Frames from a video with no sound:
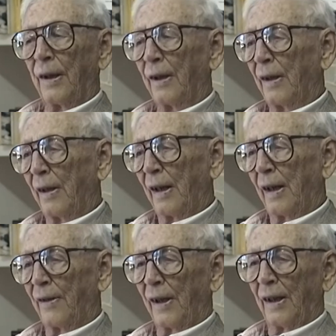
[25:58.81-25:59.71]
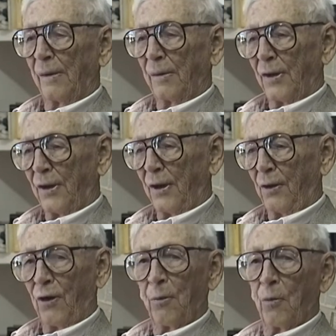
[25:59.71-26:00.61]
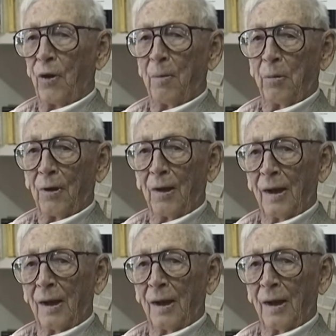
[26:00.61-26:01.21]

a lot of that was the Grim Reaper.